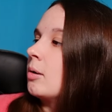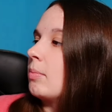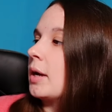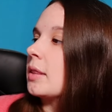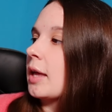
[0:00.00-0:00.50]

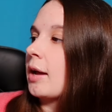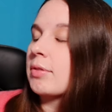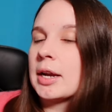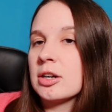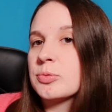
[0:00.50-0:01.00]
But they have
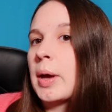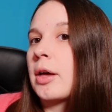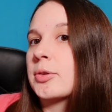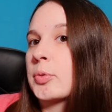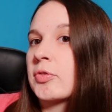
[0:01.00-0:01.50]
the air
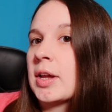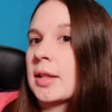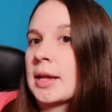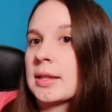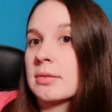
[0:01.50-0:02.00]
spout to prevent
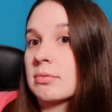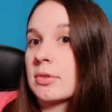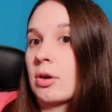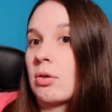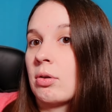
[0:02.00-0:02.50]
like
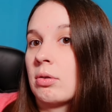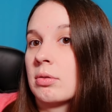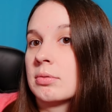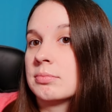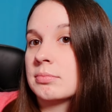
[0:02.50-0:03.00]
the whole